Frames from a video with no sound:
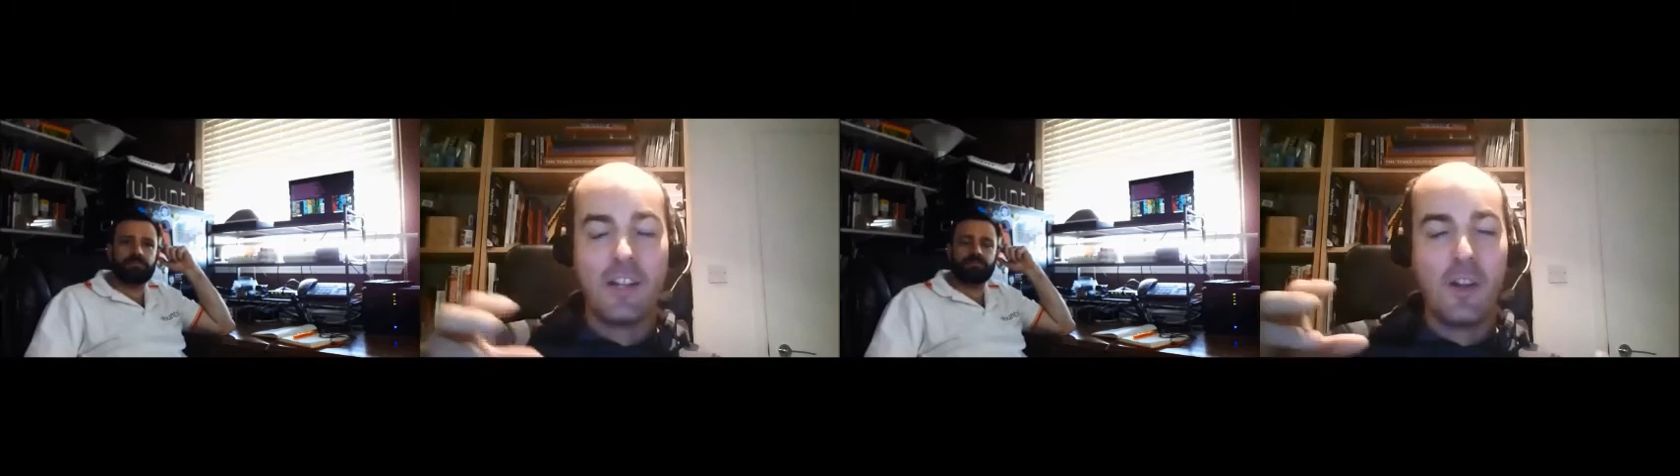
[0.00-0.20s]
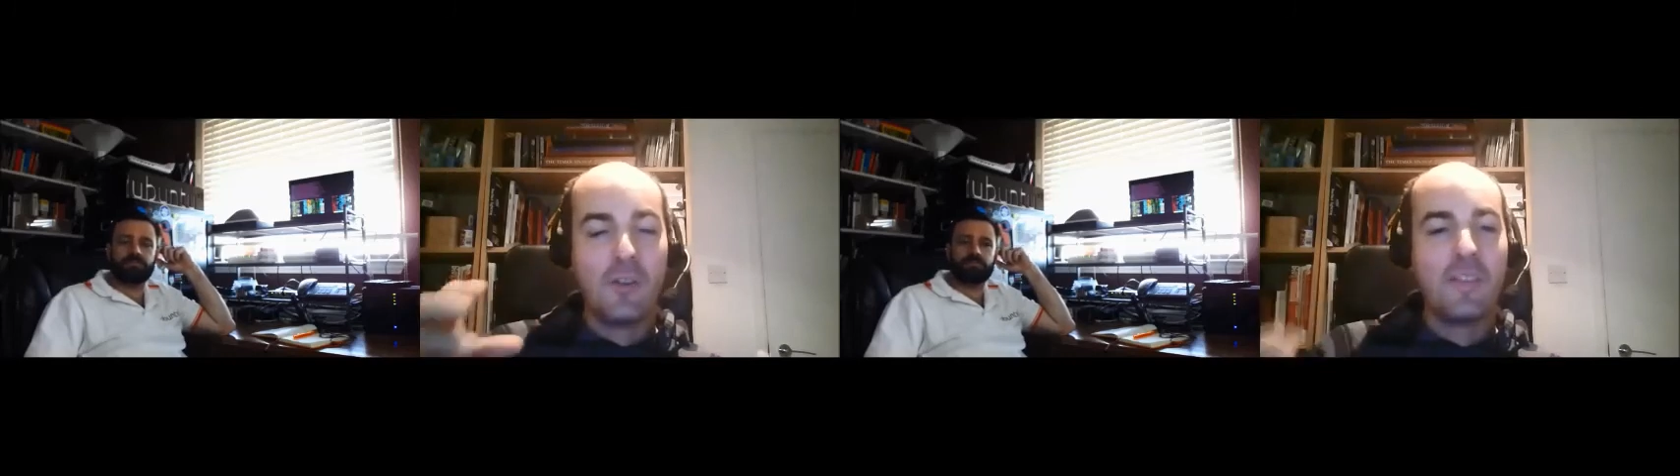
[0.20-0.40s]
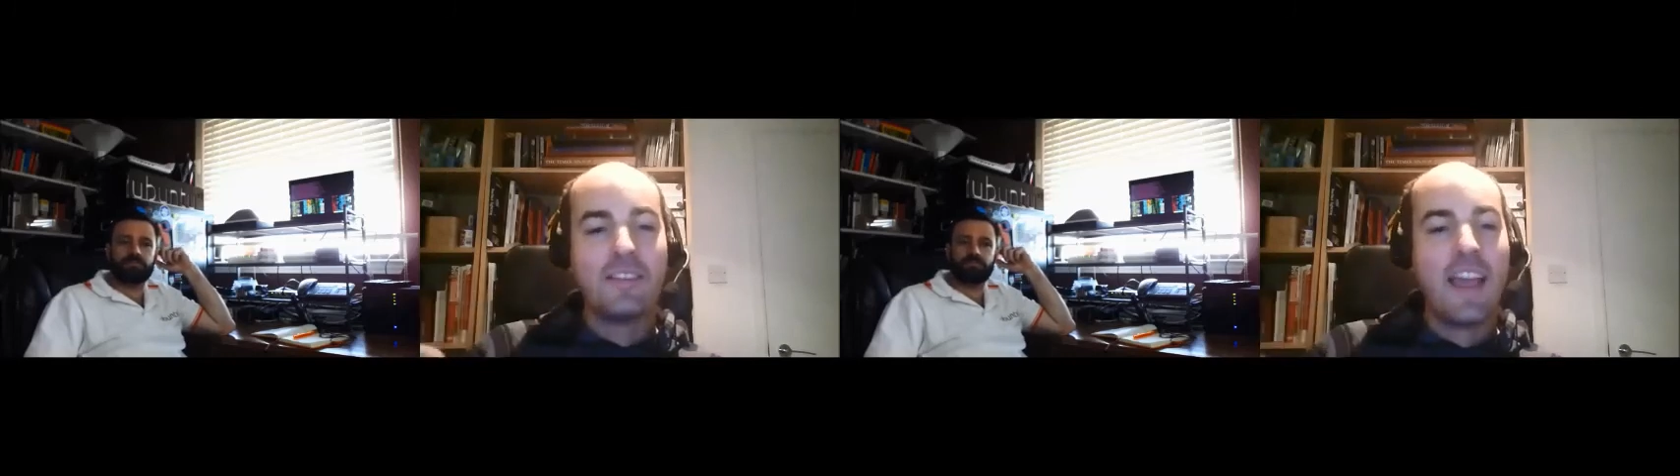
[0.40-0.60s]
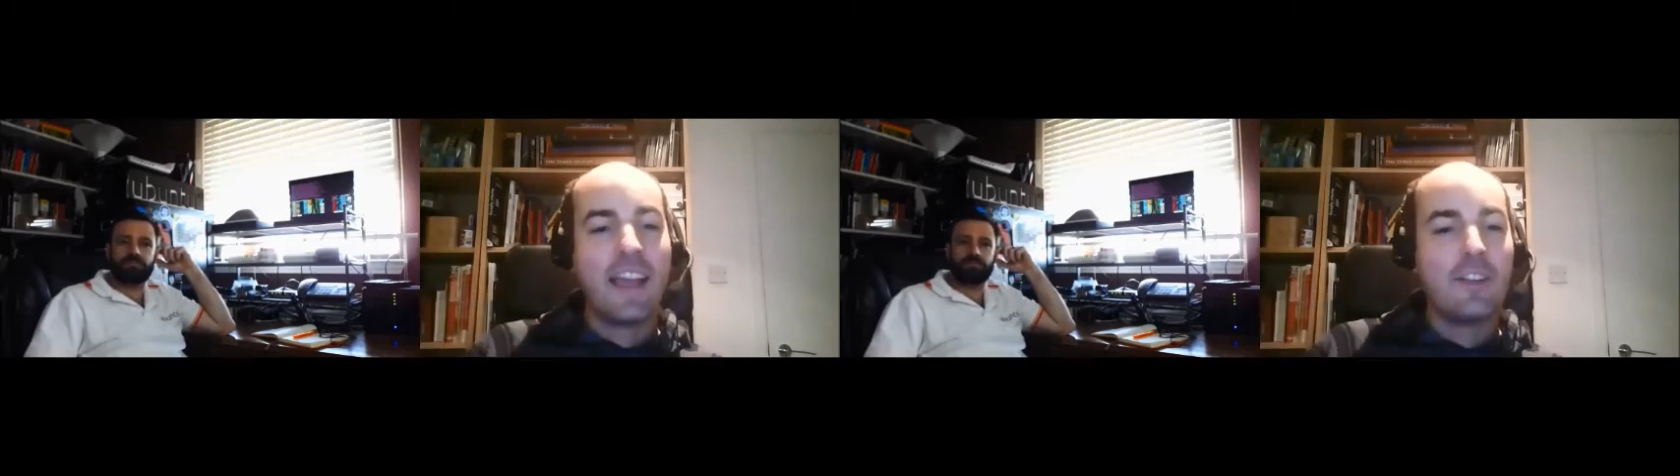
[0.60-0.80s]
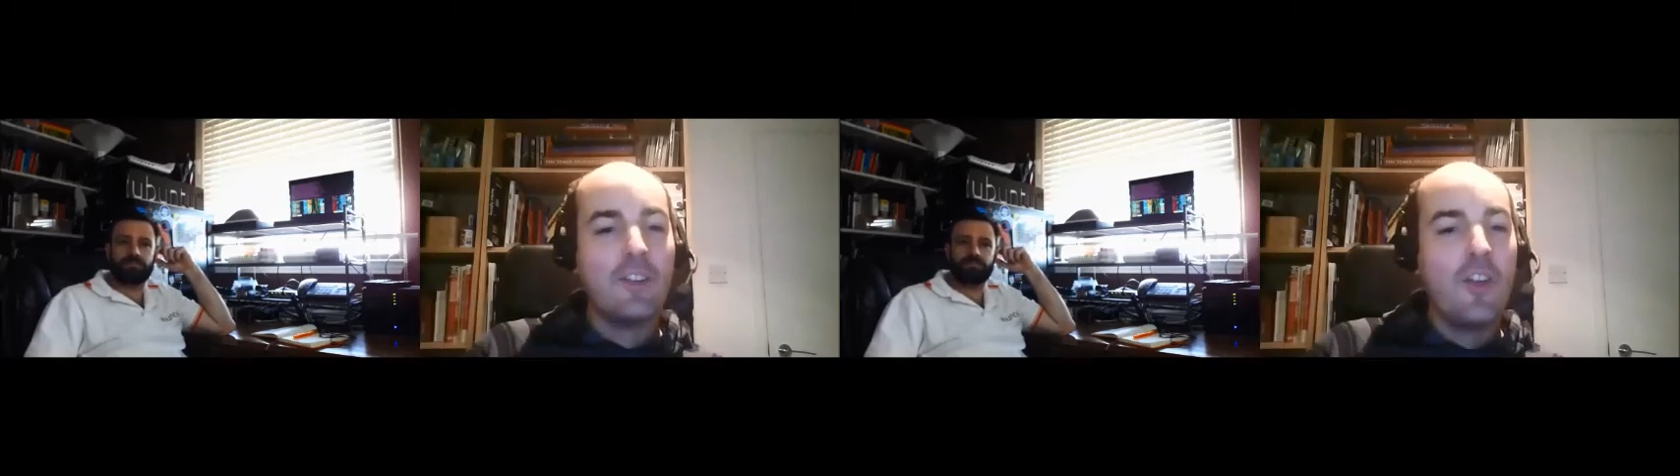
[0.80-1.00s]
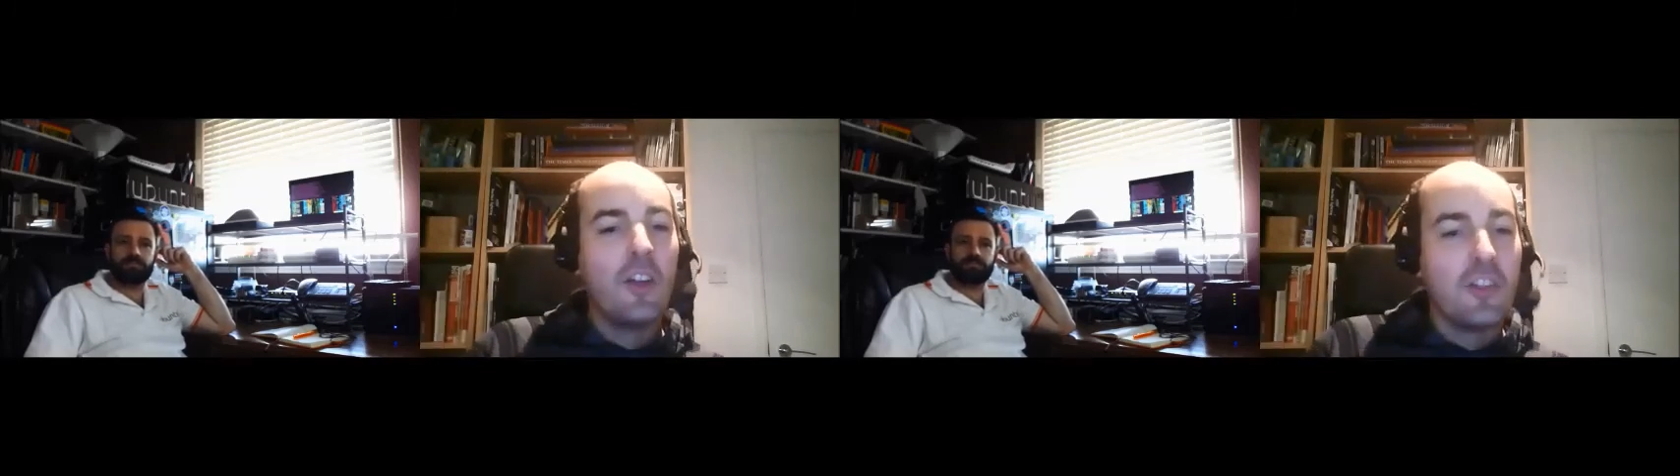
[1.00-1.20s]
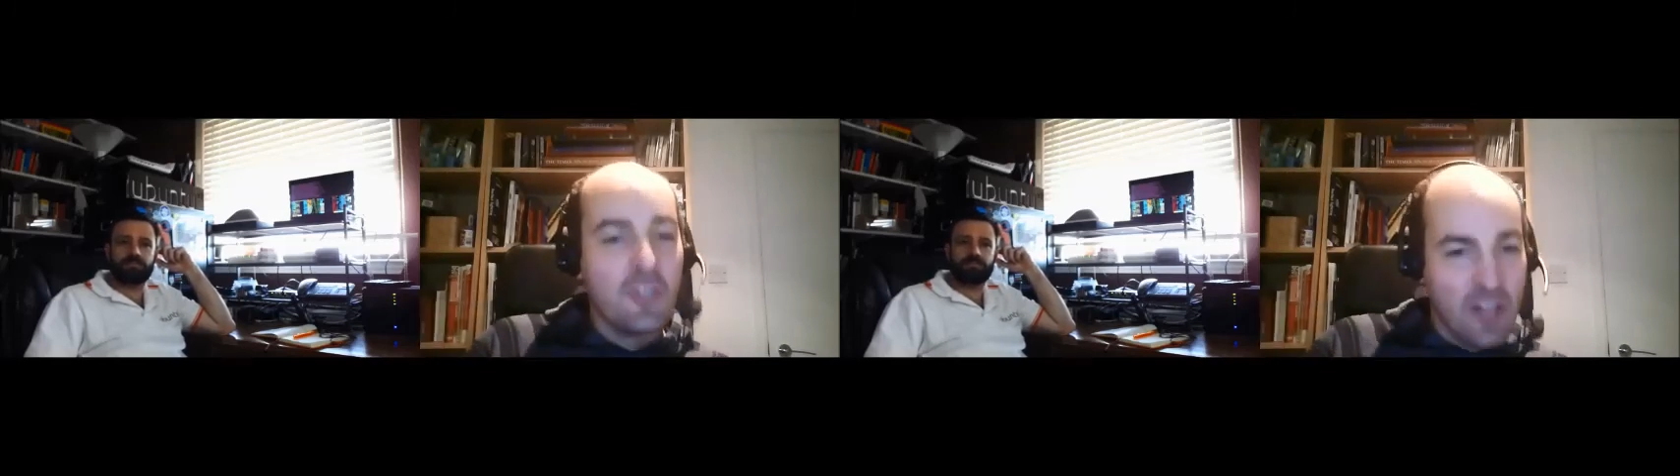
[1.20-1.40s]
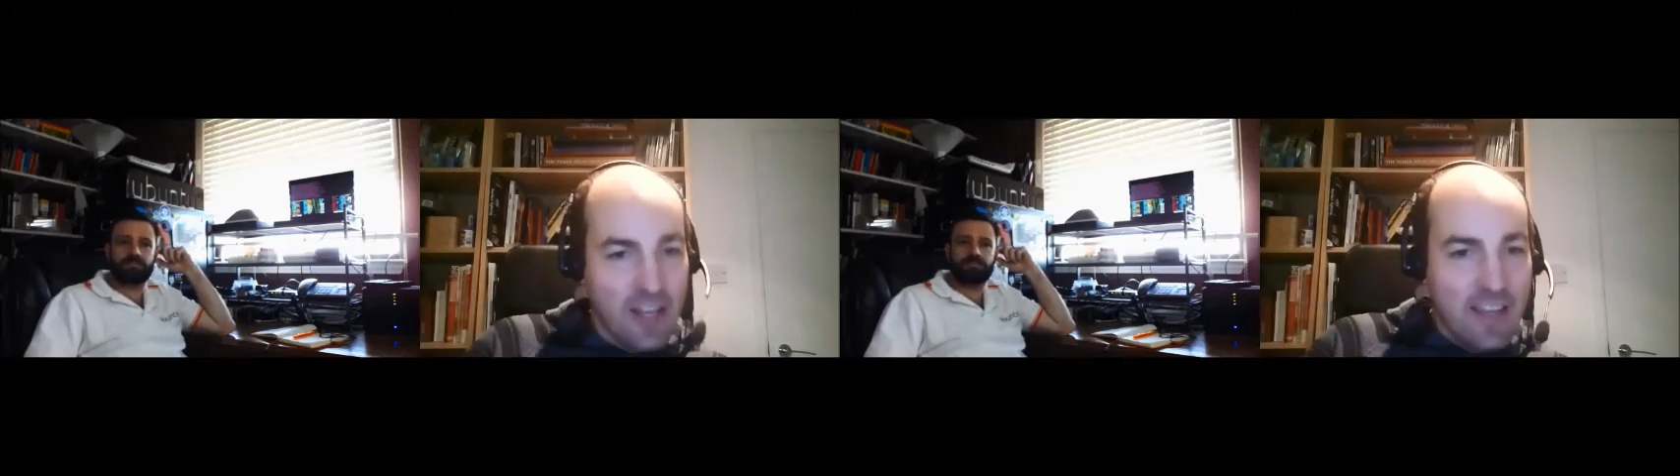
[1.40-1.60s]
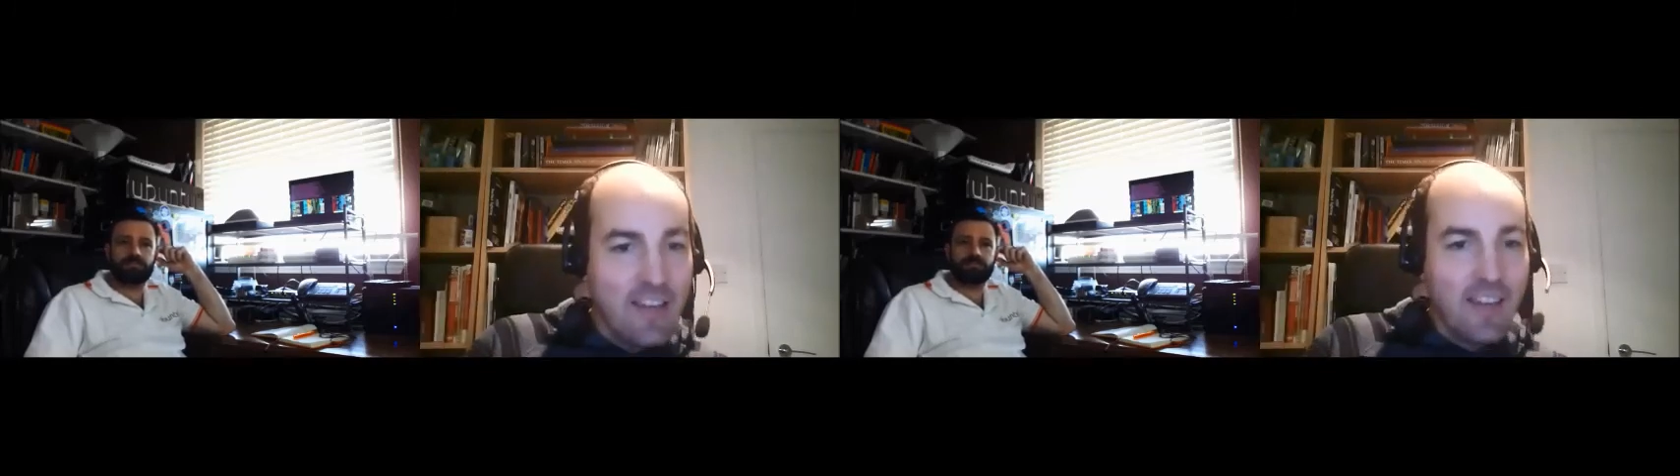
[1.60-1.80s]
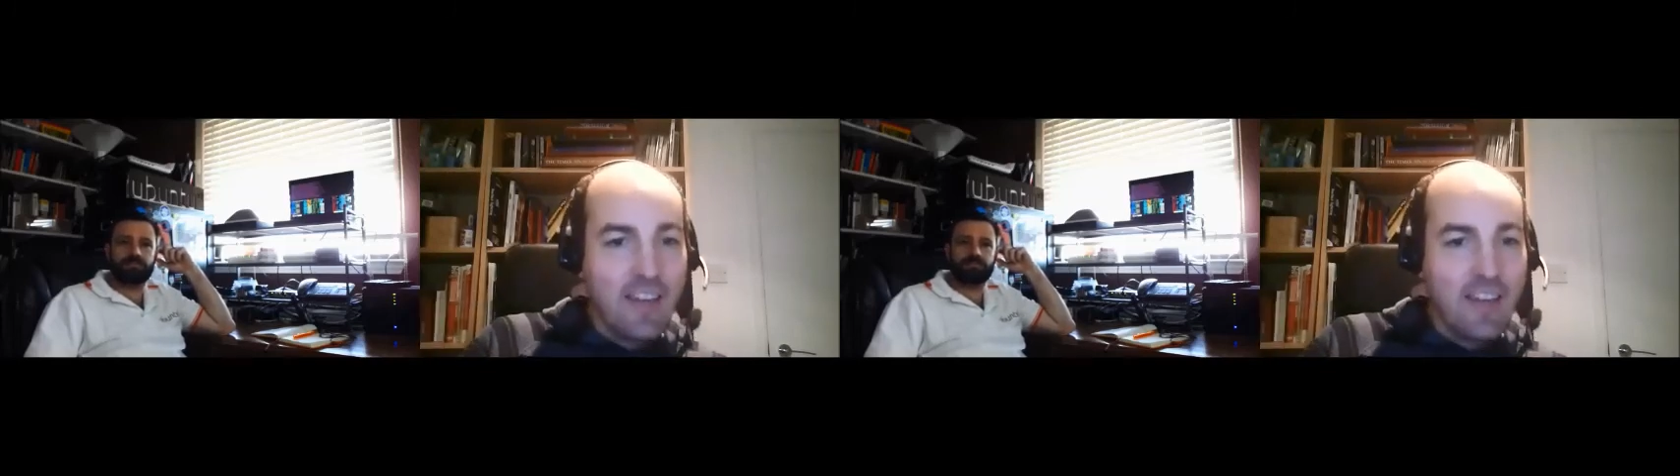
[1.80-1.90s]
a lot of the technology